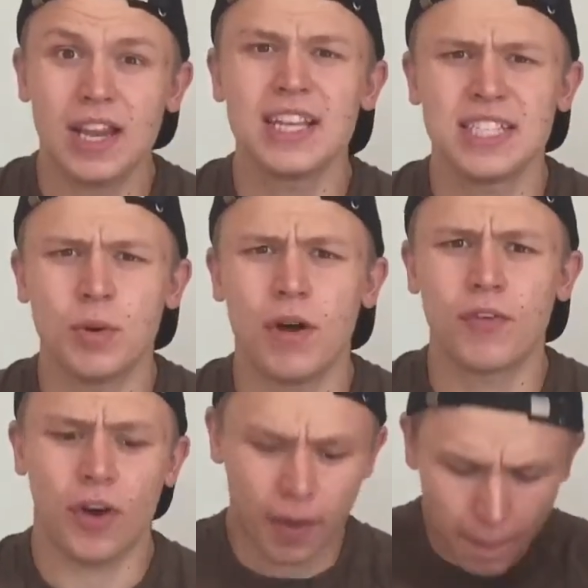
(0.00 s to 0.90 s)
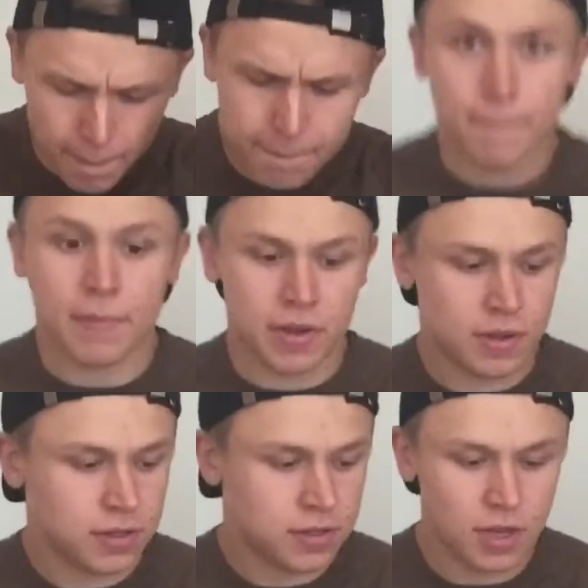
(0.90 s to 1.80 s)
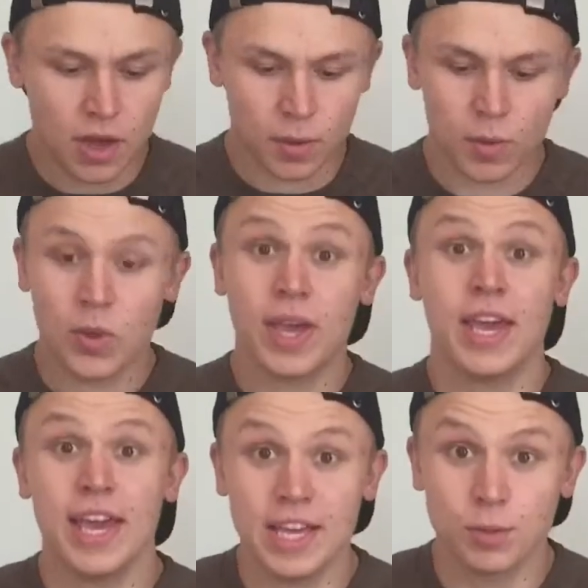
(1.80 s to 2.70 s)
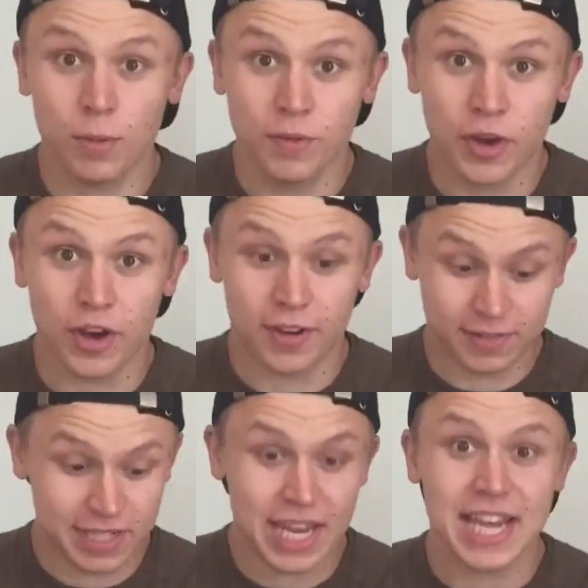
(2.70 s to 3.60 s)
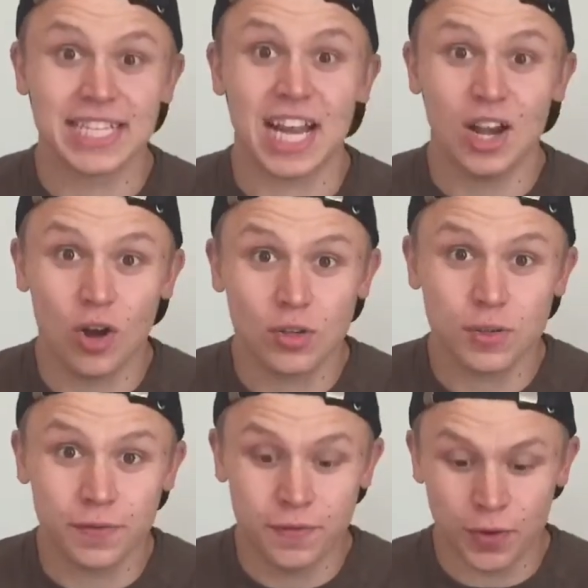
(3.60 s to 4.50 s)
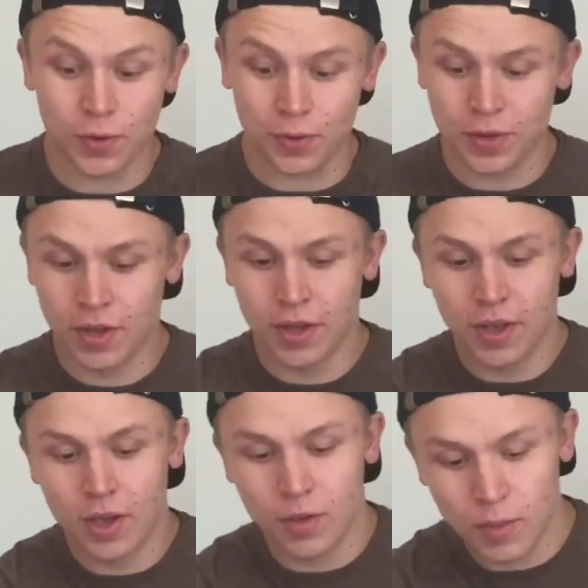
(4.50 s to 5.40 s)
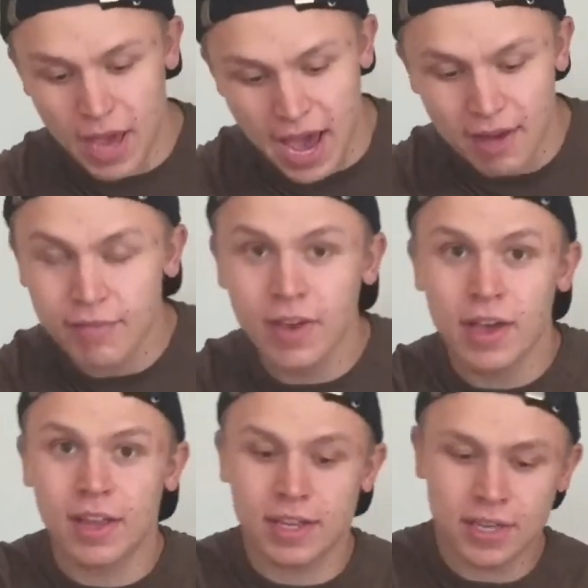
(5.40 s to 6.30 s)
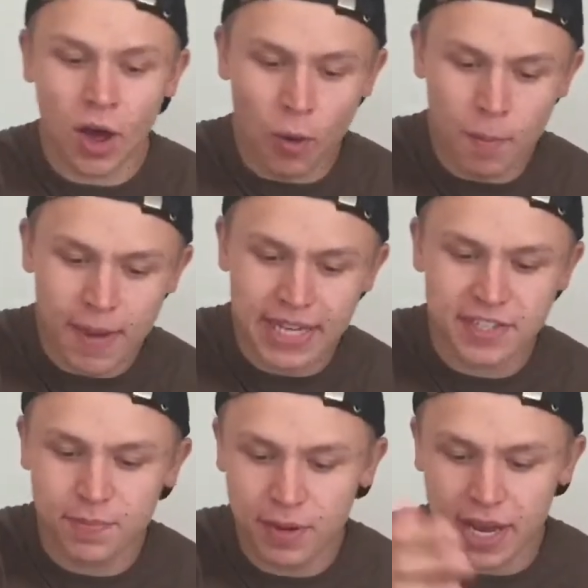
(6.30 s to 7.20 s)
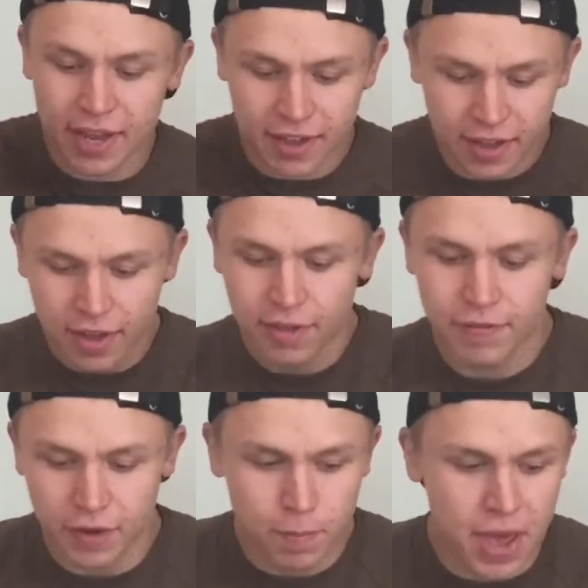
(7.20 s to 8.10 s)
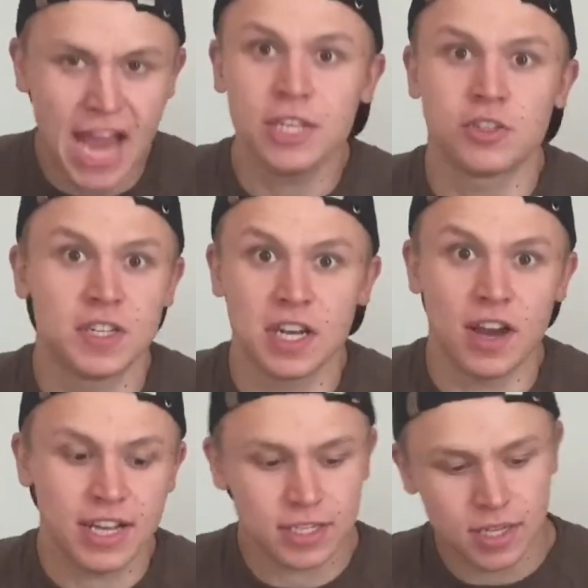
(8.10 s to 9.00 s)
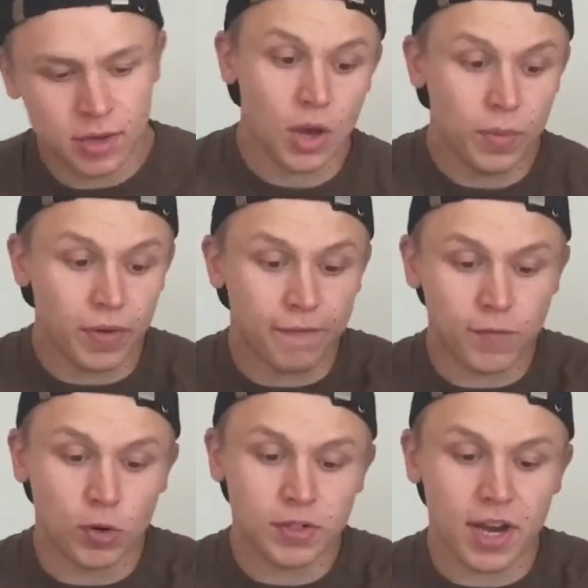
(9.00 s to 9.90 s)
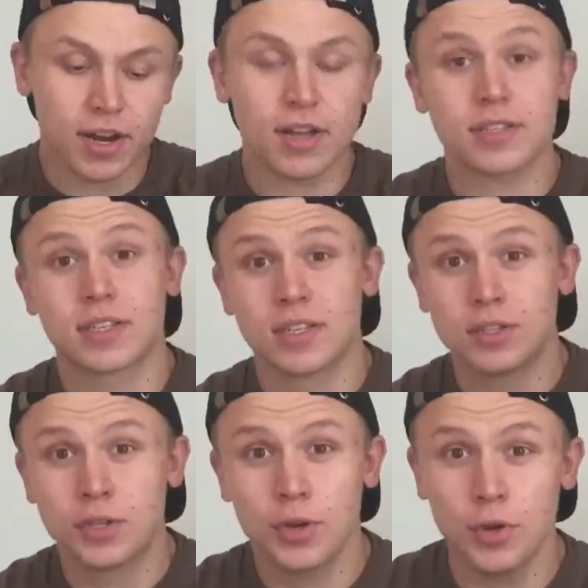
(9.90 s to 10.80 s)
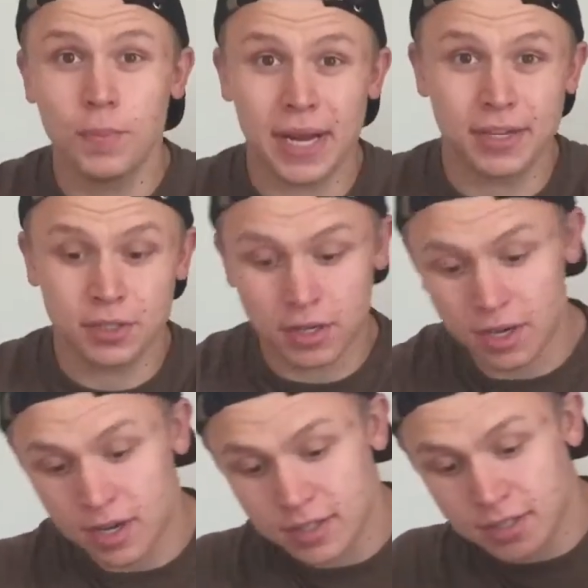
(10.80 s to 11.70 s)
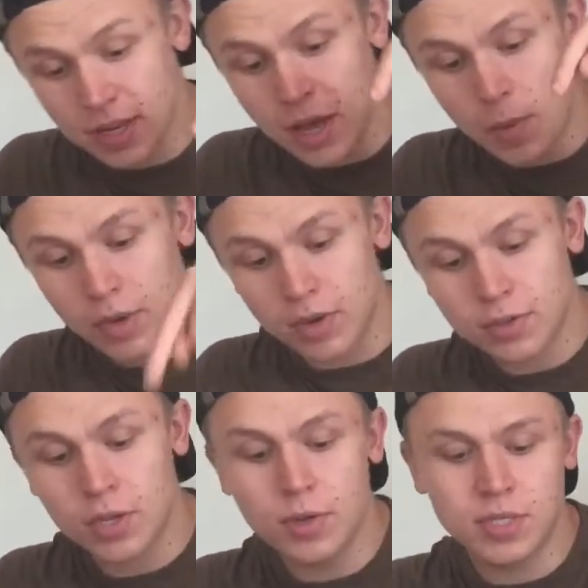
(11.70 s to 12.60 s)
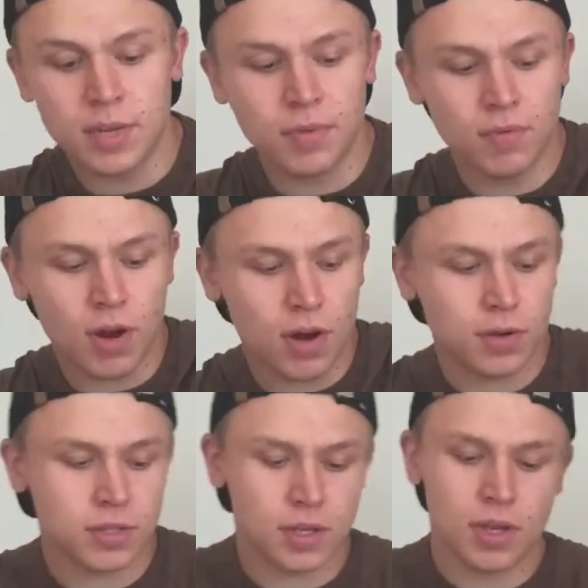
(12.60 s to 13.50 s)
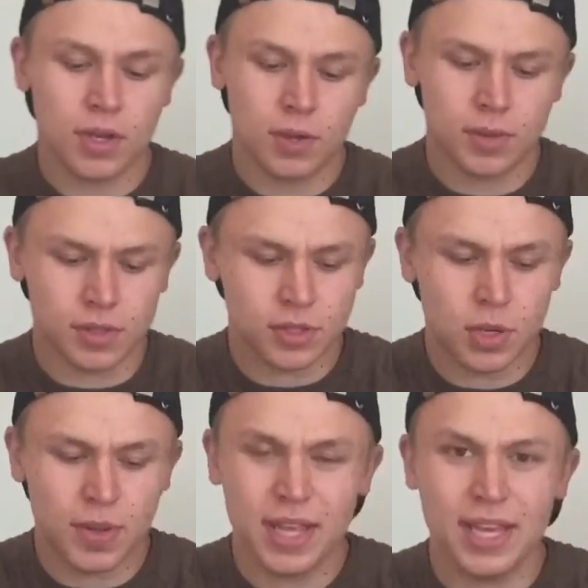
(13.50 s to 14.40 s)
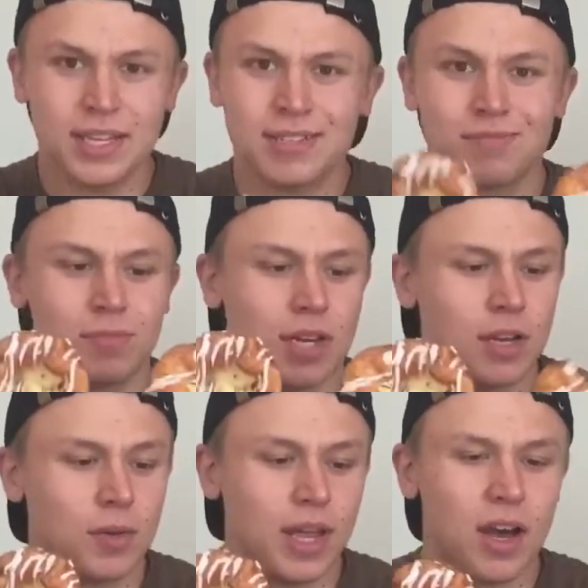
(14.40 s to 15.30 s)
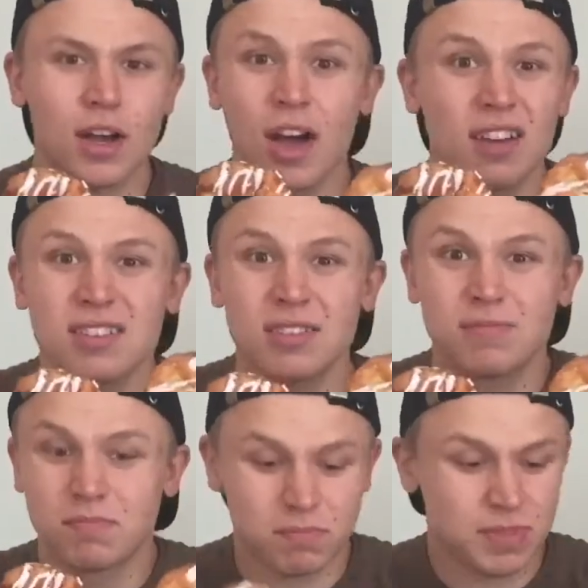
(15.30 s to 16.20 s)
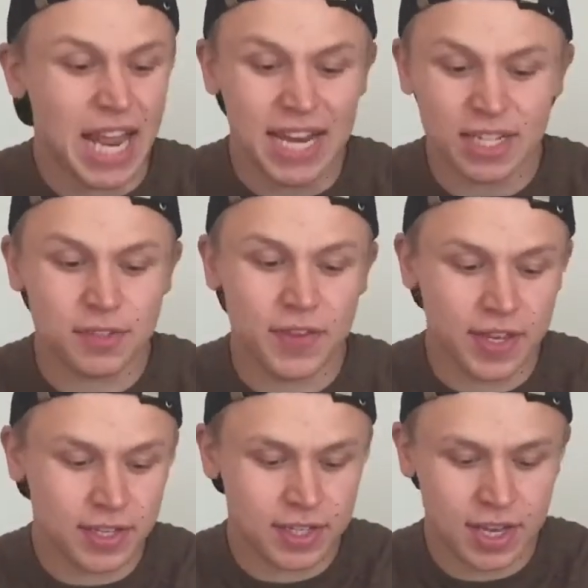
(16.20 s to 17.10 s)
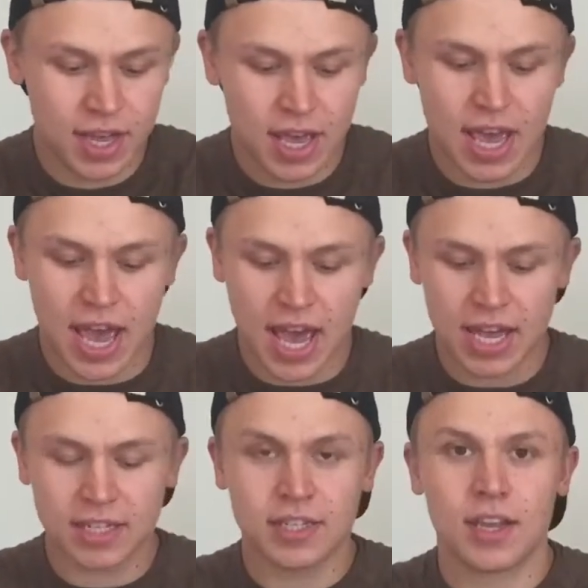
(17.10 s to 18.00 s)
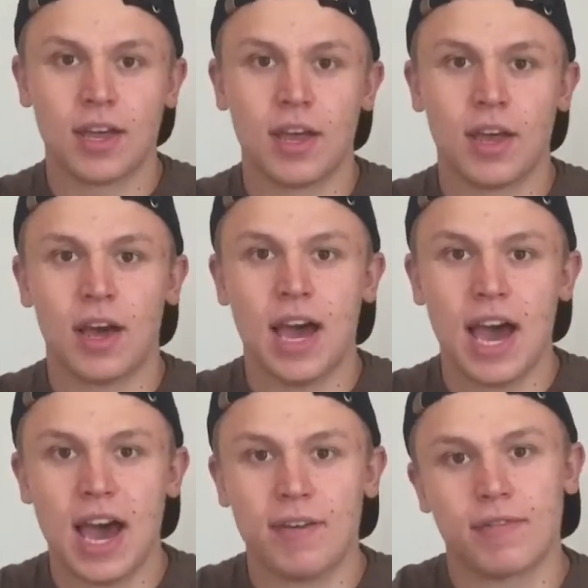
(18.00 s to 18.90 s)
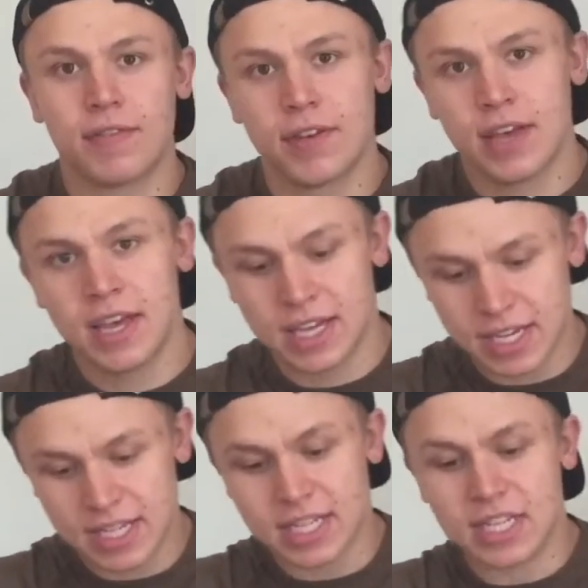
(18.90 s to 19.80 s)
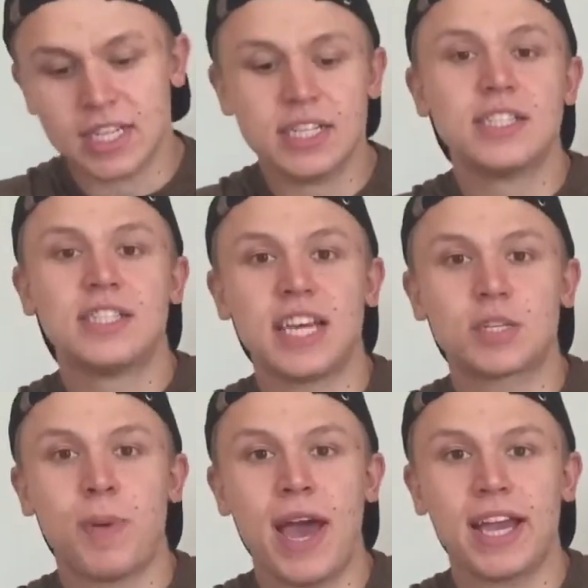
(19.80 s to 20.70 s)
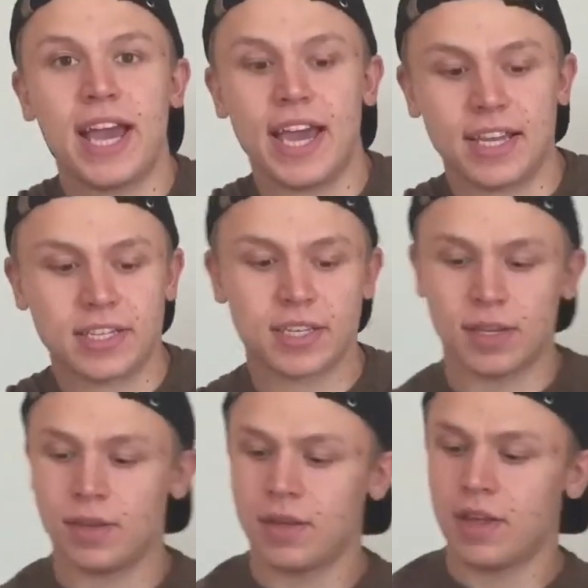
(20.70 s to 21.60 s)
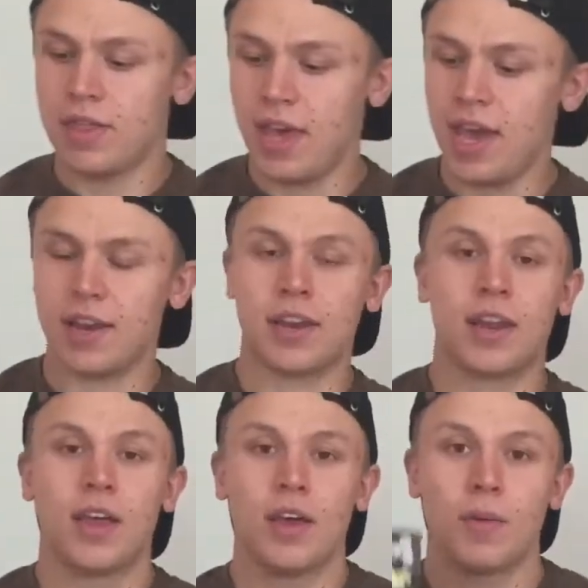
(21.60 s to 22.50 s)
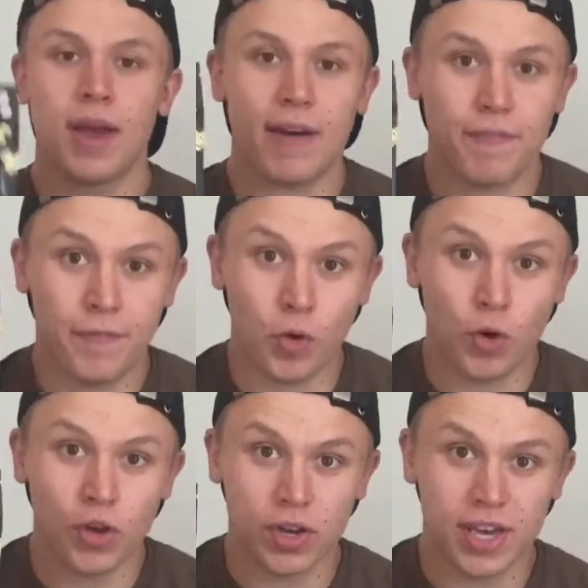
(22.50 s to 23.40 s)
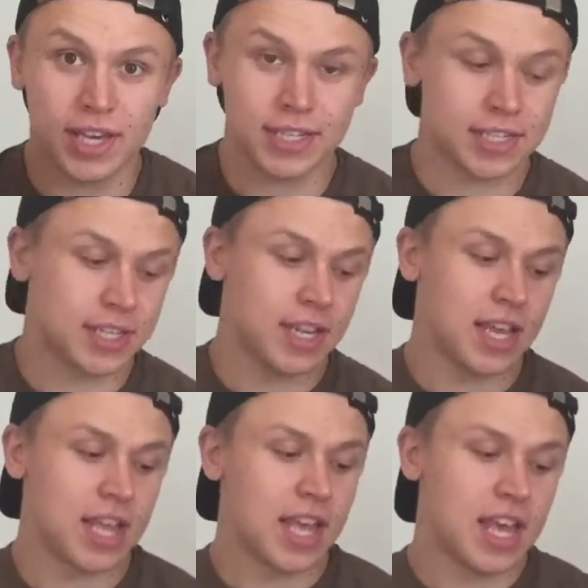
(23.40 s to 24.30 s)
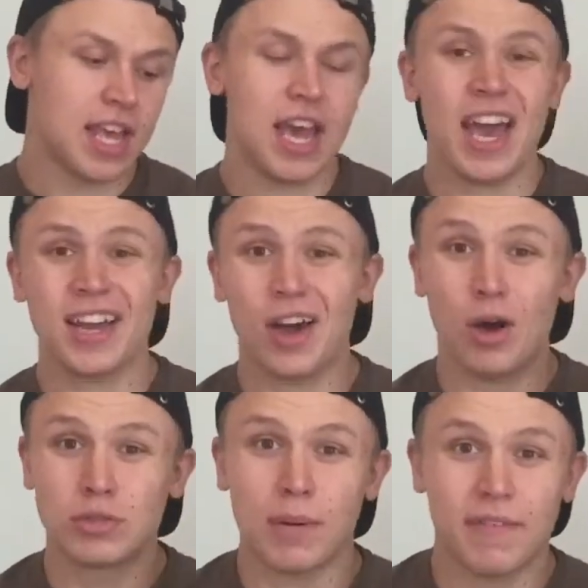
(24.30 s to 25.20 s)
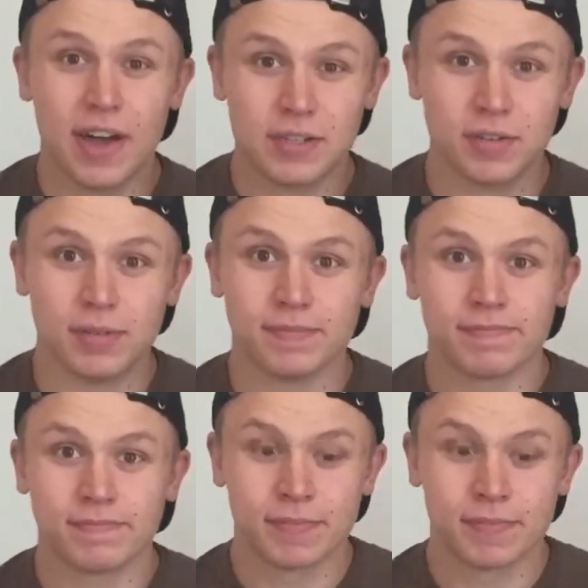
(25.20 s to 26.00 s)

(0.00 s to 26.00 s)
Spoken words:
let's see what I've got. So, here's what we've got. It is a lot of food. We have this whole massive plate full of pastry delights. Oh, we've got 4 donuts, 2 pan de chocolates, we've got 2 cinnamon rolls, we've got 2 of these, I don't know what they are, custard Danish things, and I have 6 pancakes. Then we have 4 cookies and a whole tub of ice cream.